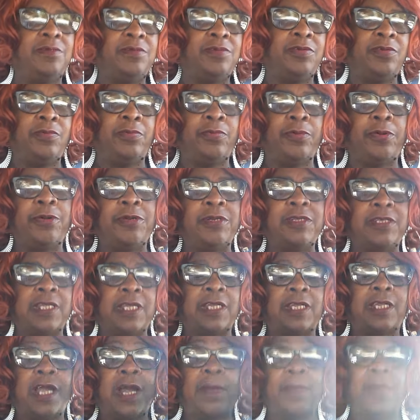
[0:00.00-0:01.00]
the words
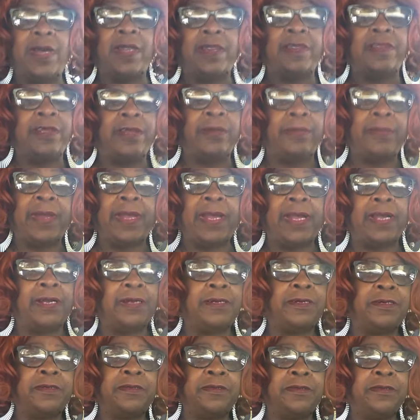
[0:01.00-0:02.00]
that come out of their
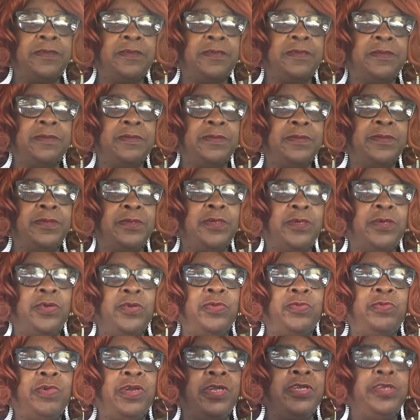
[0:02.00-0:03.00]
mouths.
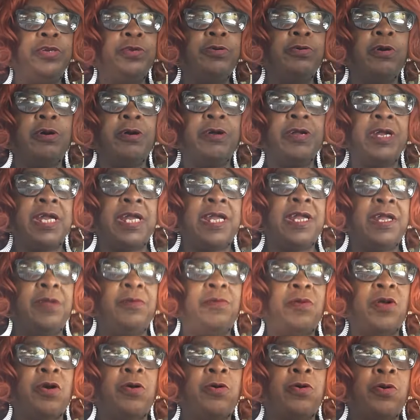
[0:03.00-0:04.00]
When you are a
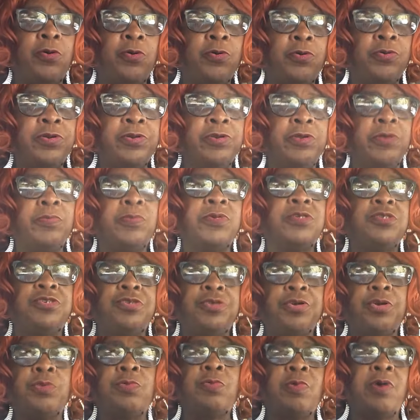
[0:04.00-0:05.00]
older,
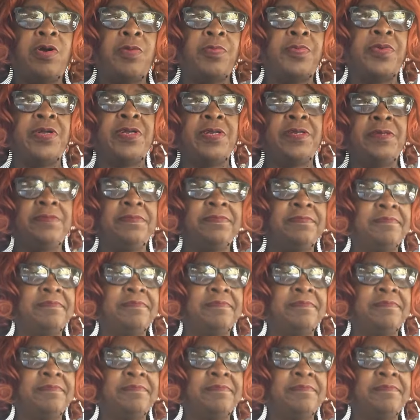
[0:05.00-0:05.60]
mature woman,